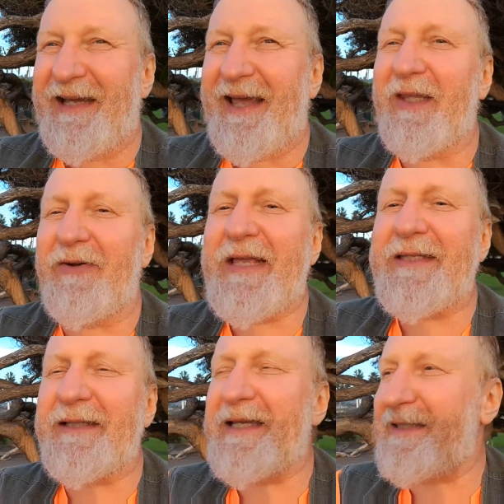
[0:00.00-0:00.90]
And the
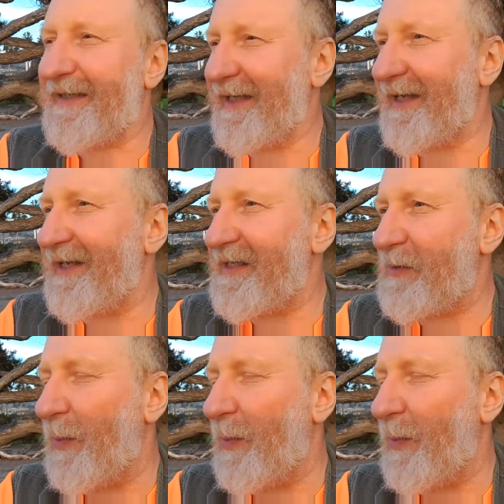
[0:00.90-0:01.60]
resonance is